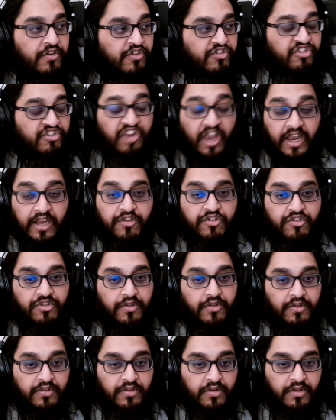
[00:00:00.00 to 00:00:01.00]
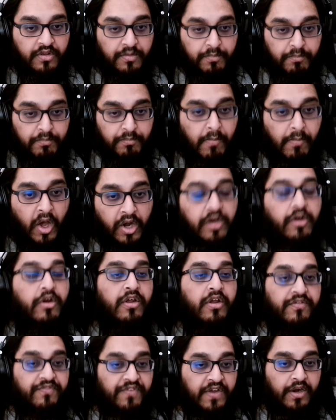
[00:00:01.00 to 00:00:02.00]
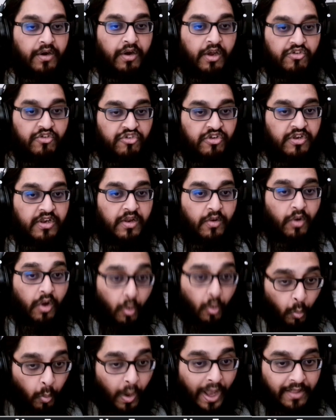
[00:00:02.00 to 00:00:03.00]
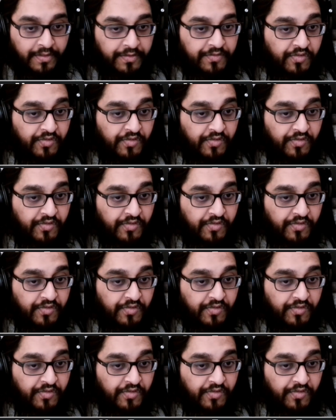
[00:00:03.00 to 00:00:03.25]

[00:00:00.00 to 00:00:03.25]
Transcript: to change the monitor configuration while the